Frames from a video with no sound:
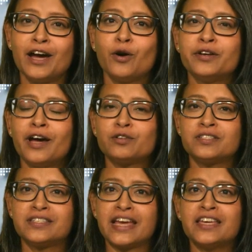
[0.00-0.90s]
Now,
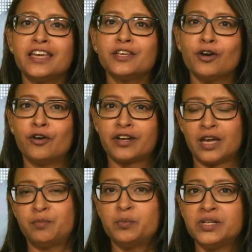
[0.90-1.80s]
taking your
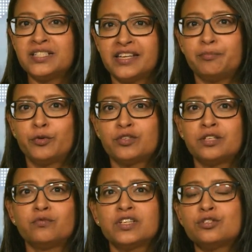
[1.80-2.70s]
capability
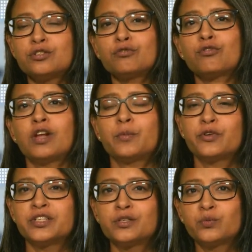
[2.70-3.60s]
approach, in which you
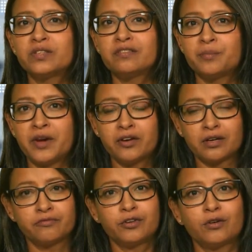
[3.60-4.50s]
collaborated with
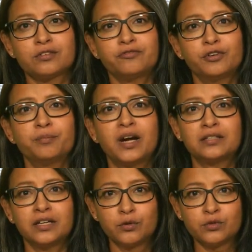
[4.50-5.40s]
American philosopher
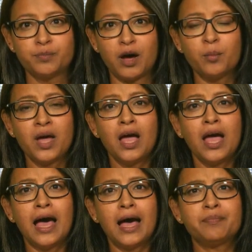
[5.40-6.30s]
Martha Nussbaum,
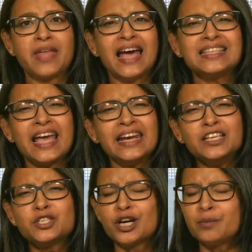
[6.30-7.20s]
has
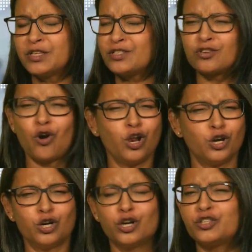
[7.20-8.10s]
any German
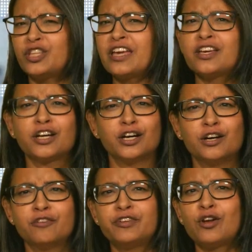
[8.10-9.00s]
scholar,
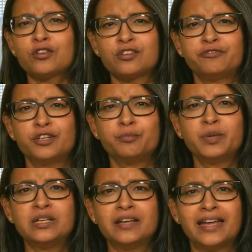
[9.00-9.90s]
thinker, philosopher
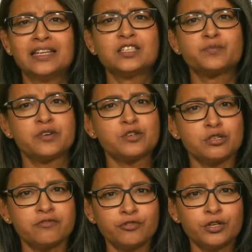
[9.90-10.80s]
been an
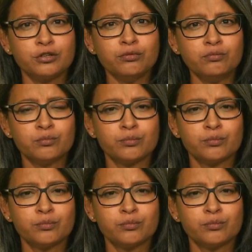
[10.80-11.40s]
inspiration for you?